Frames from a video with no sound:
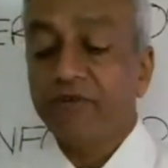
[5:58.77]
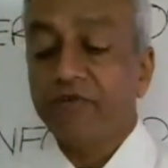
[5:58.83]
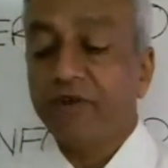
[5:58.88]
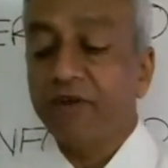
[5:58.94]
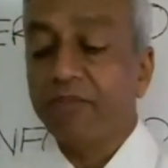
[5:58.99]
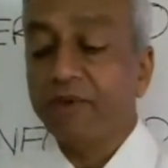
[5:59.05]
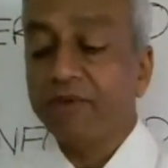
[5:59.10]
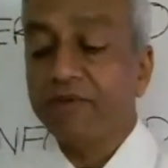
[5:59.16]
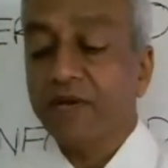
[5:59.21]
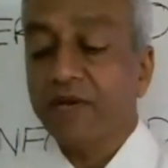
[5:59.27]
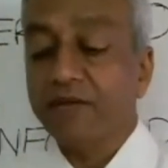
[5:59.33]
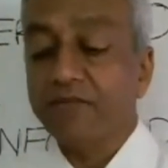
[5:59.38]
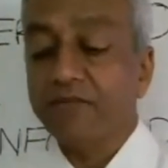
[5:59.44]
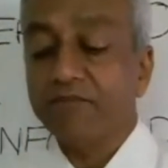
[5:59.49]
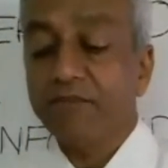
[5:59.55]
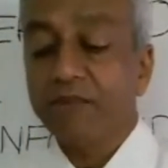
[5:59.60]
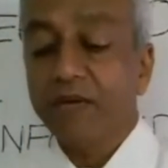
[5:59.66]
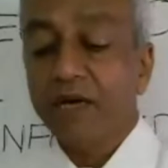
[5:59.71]
There will be
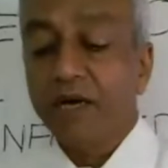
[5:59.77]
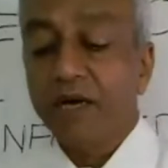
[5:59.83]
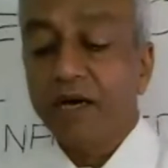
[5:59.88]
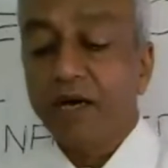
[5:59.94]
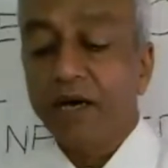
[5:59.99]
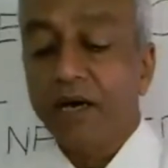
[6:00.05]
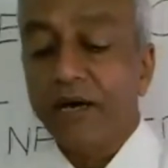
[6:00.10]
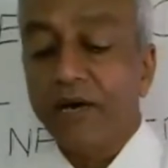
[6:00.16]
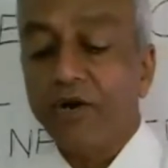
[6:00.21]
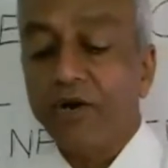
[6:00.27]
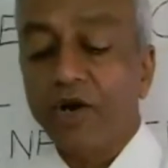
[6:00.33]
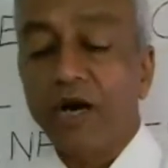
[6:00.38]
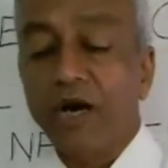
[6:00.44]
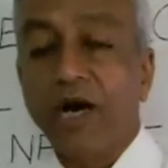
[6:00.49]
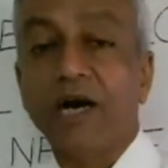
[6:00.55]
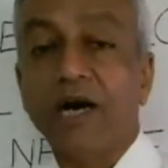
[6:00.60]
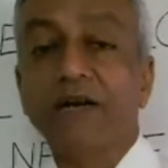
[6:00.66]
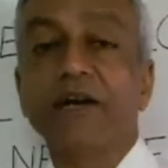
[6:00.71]
some,
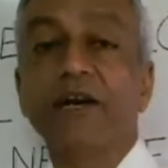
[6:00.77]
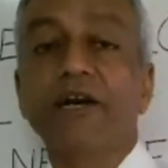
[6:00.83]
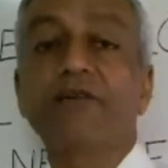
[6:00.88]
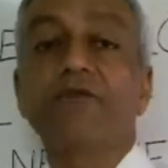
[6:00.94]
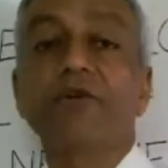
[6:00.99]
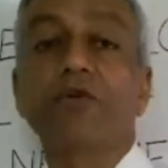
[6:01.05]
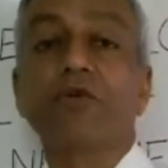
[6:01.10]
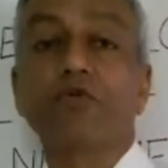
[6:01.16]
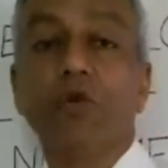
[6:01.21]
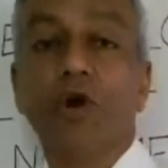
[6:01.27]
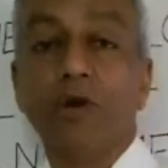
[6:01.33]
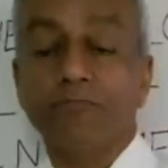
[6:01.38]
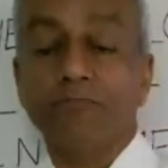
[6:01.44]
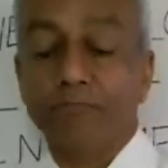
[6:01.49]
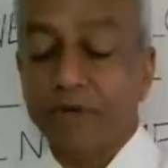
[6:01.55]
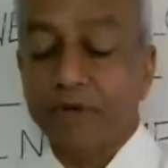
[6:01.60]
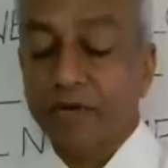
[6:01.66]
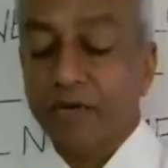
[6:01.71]
heart rate will
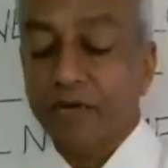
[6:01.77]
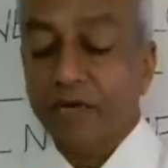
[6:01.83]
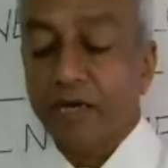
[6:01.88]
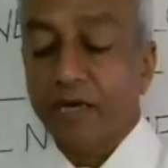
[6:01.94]
go up.